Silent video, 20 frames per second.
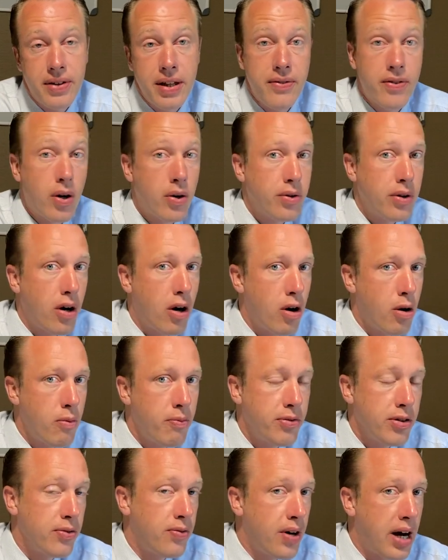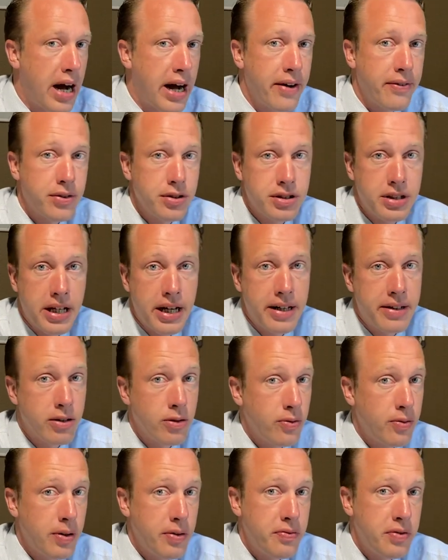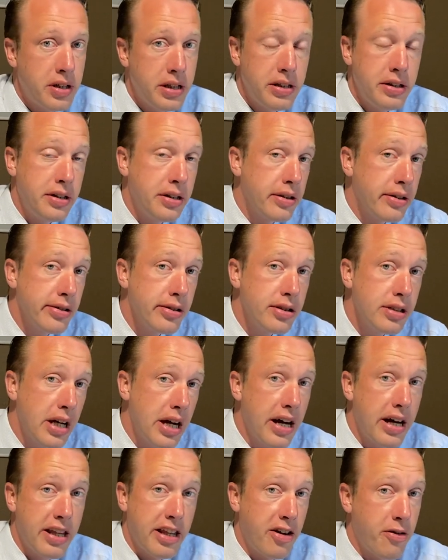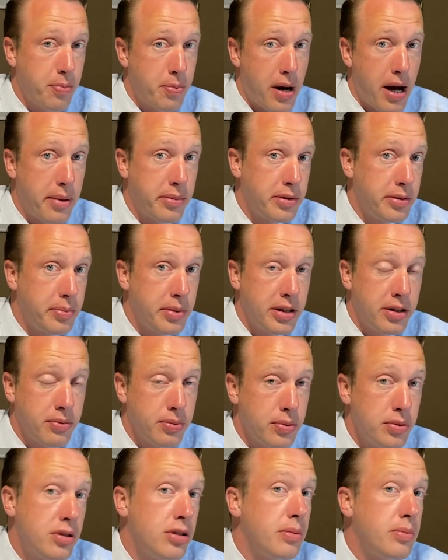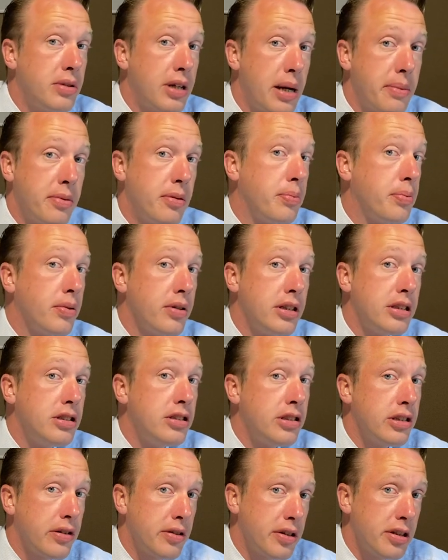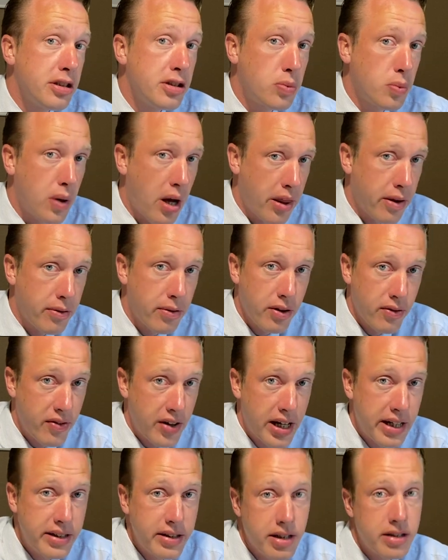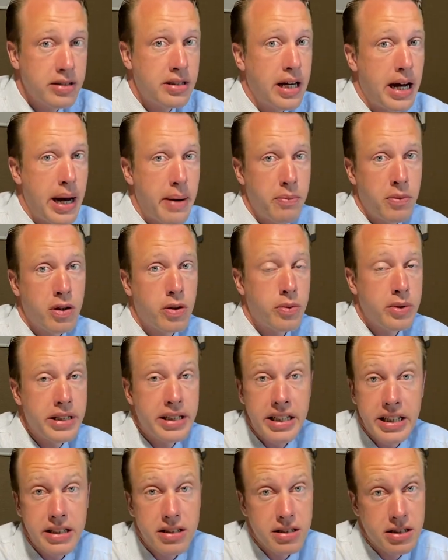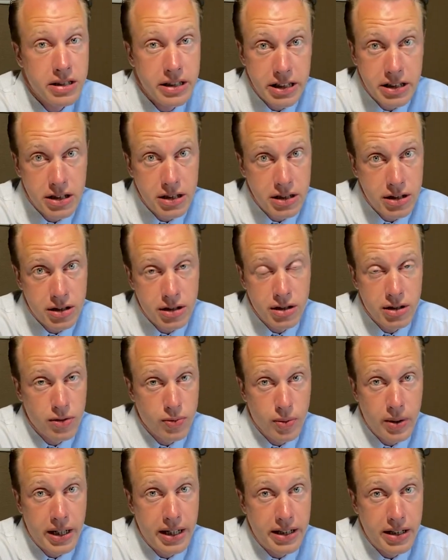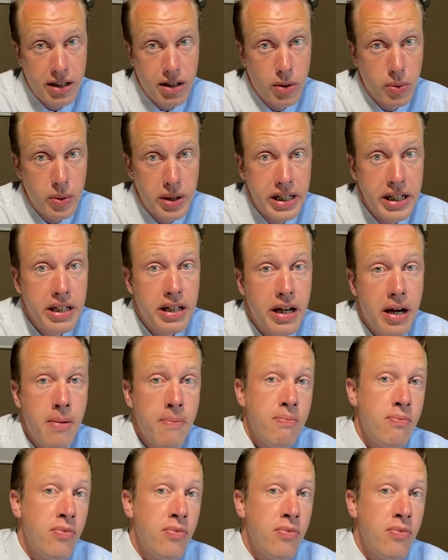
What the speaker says: they've owned the home for 5 or 10 or 15 years, they've probably been through some type of pretty serious weather event, a time where we get 6 inches of rain in a week,